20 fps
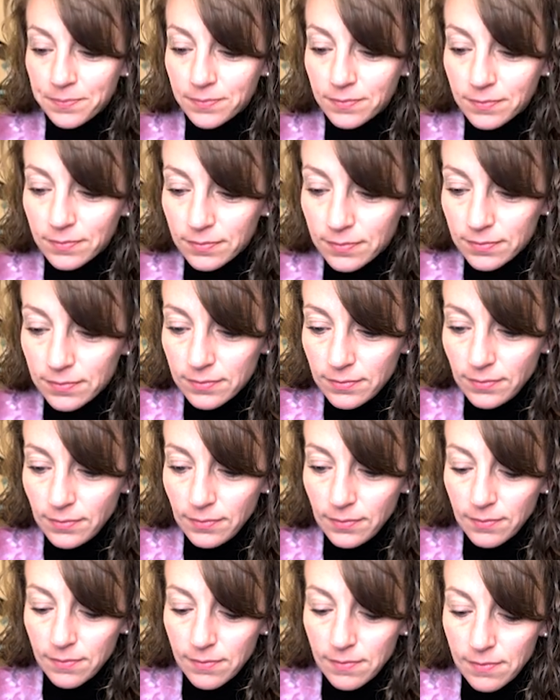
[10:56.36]

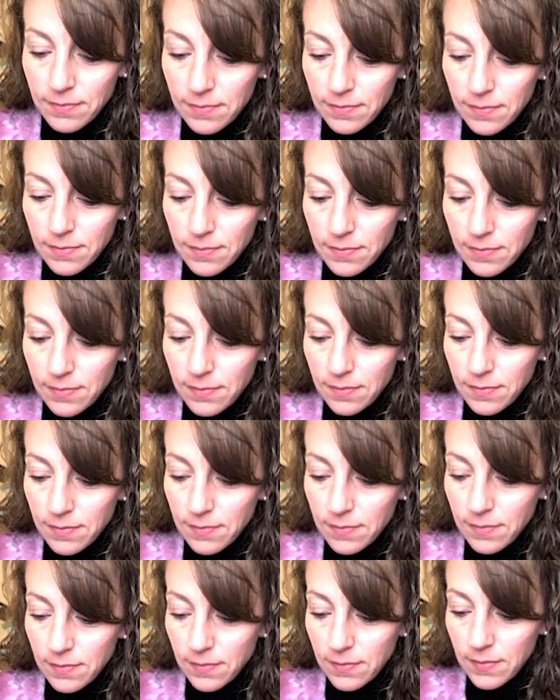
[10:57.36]

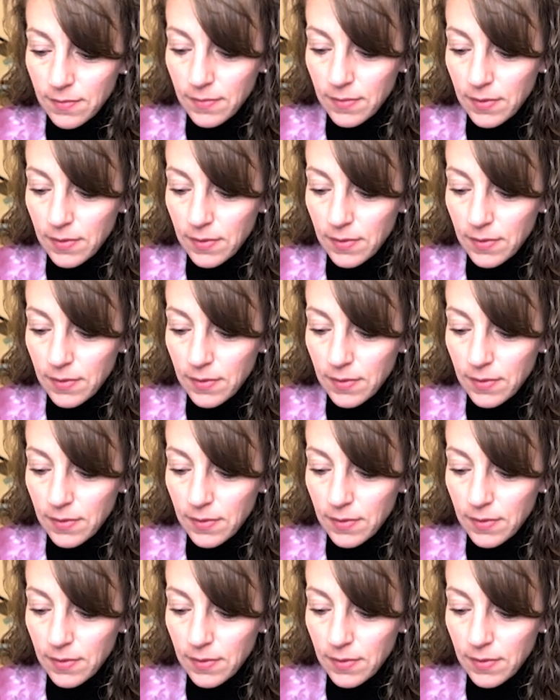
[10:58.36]
[no speech]